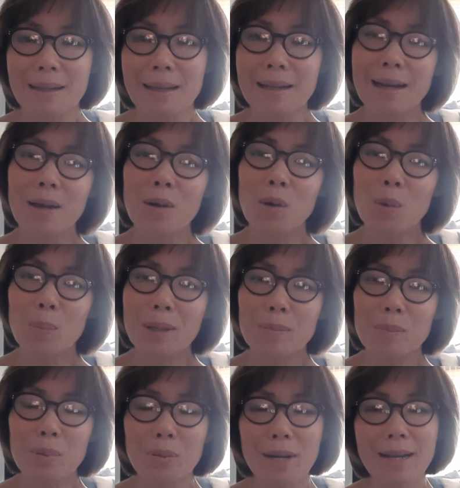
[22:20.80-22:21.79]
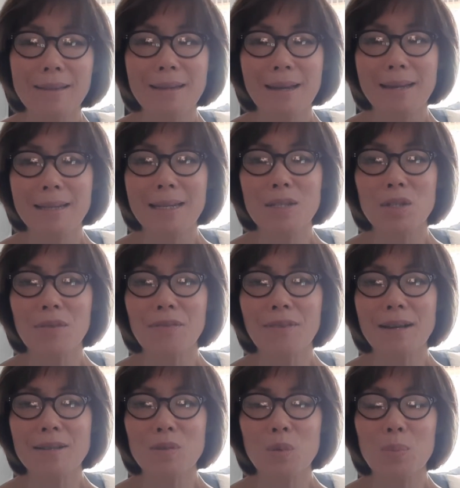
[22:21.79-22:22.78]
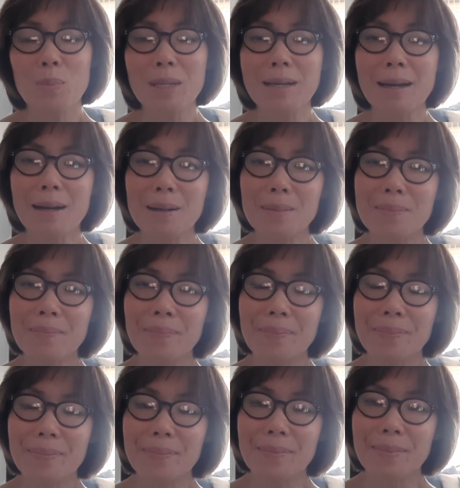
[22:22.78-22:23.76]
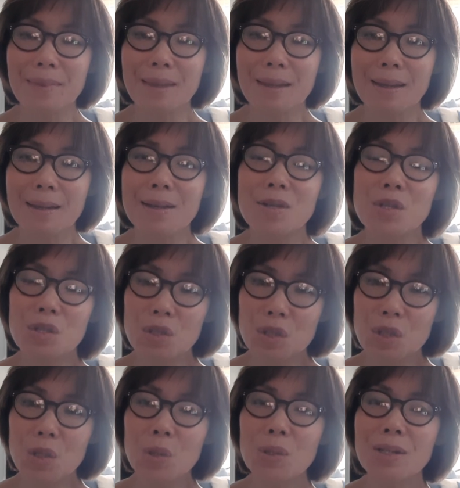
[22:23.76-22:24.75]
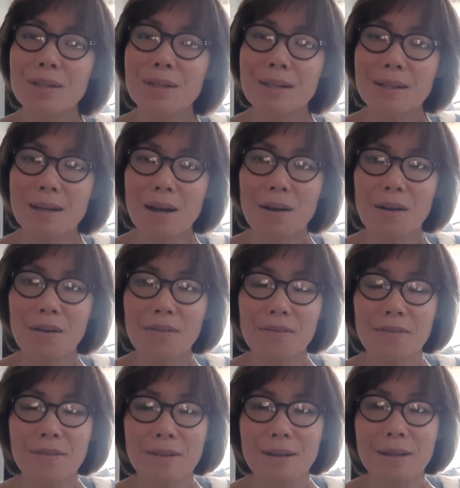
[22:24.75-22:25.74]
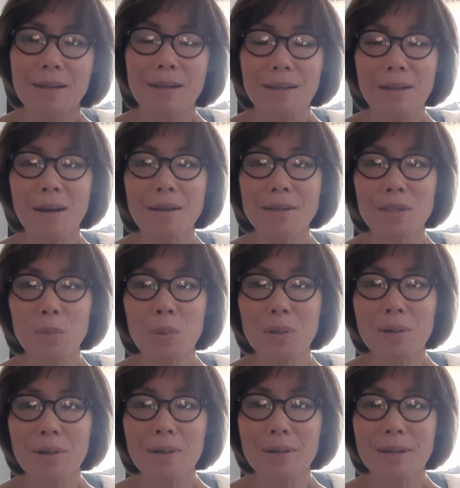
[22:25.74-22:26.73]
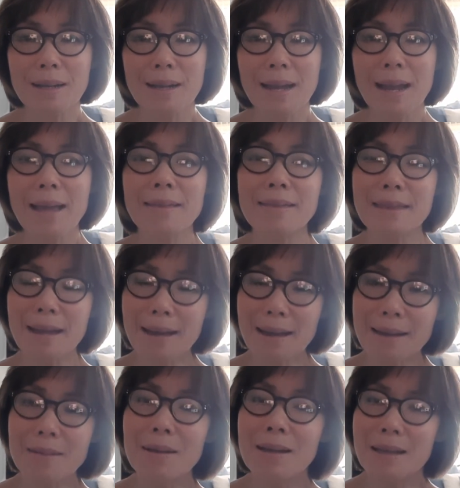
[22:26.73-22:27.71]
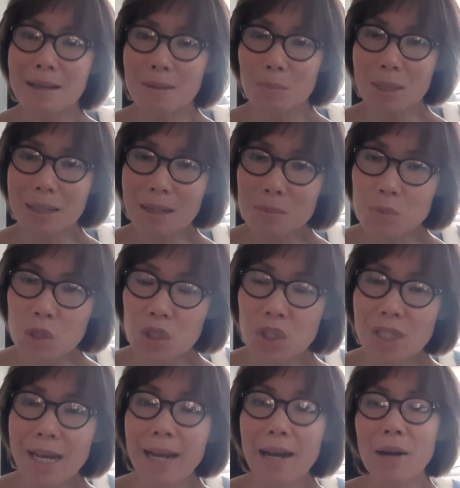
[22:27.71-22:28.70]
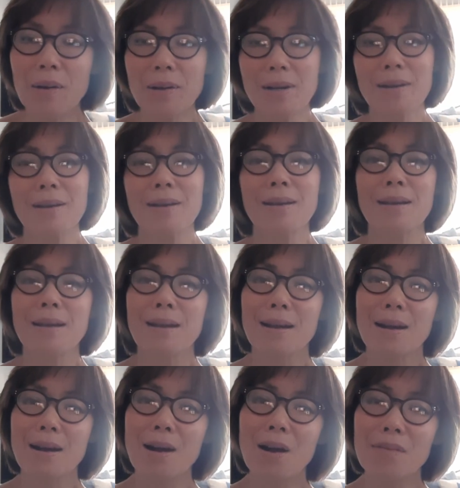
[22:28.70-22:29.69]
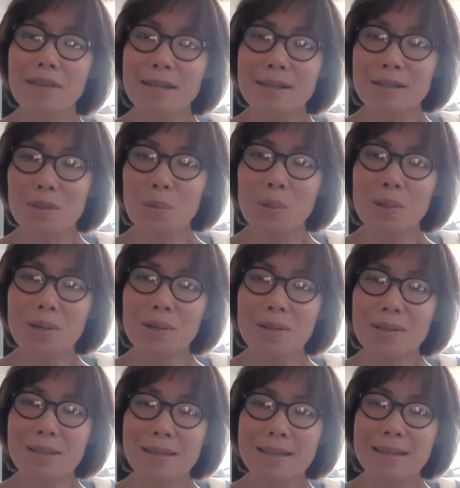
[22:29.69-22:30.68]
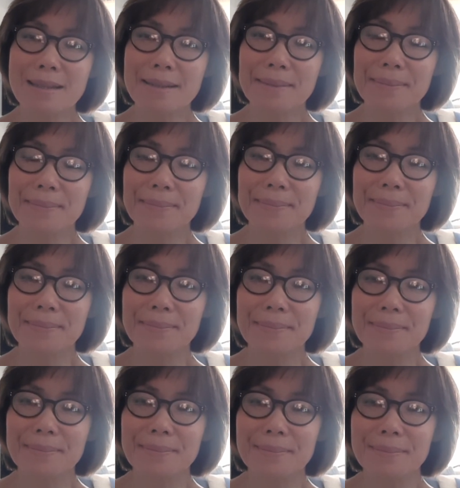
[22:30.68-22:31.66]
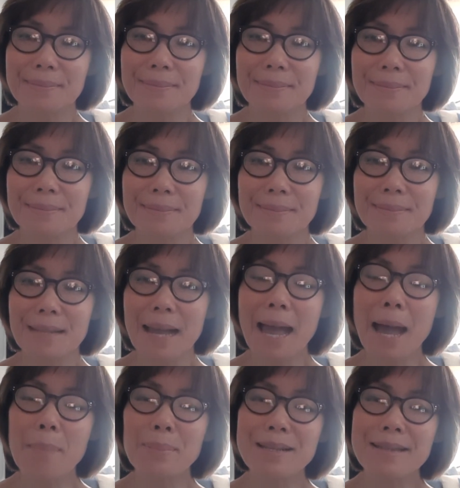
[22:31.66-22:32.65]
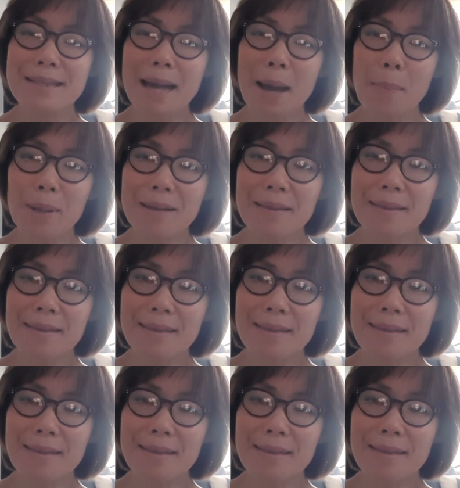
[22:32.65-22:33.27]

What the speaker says: And I hope and pray that each of us will become student of God's Word, and then become sharer of his words. Happy Sabbath.